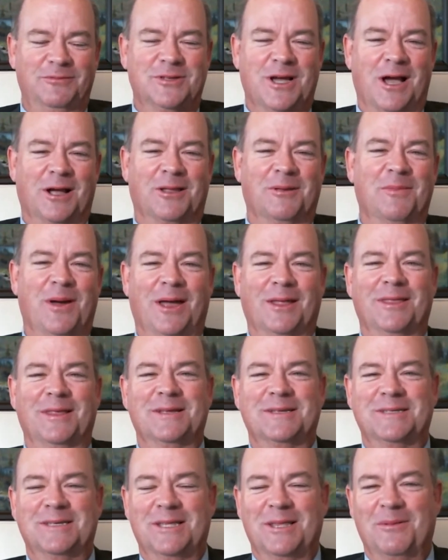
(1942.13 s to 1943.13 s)
talked about
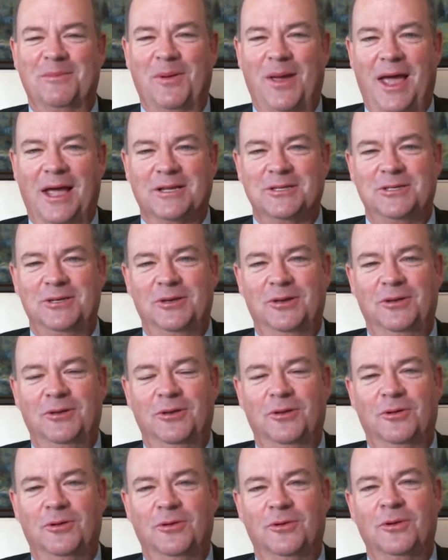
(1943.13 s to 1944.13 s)
this in the past.
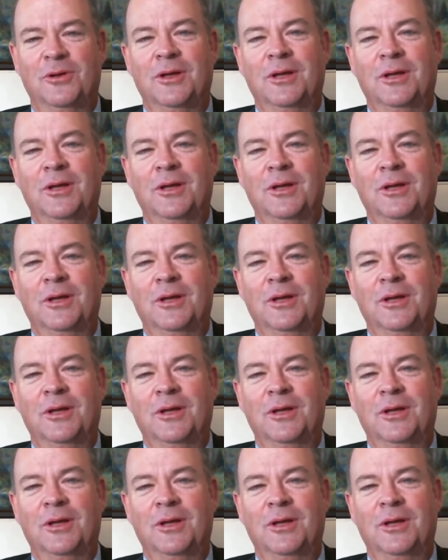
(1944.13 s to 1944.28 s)
You